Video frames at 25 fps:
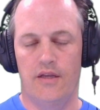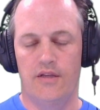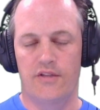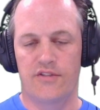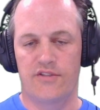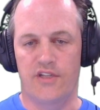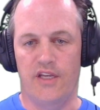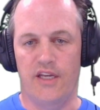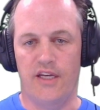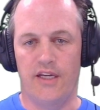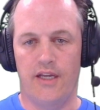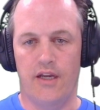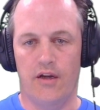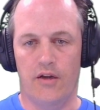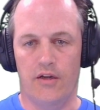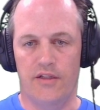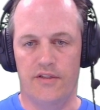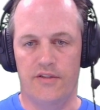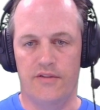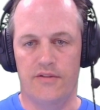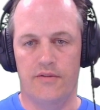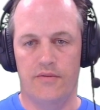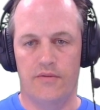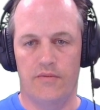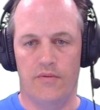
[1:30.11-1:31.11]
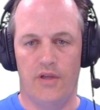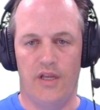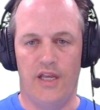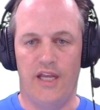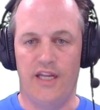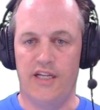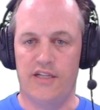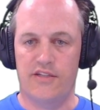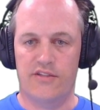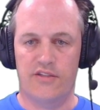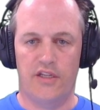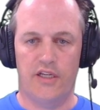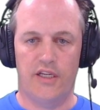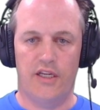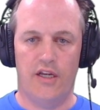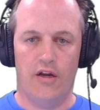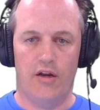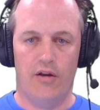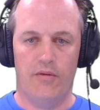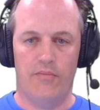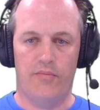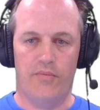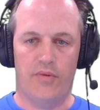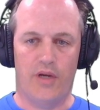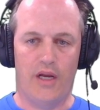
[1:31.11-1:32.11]
Cytokeratin, any
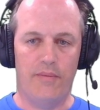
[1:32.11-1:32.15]
cytokeratin,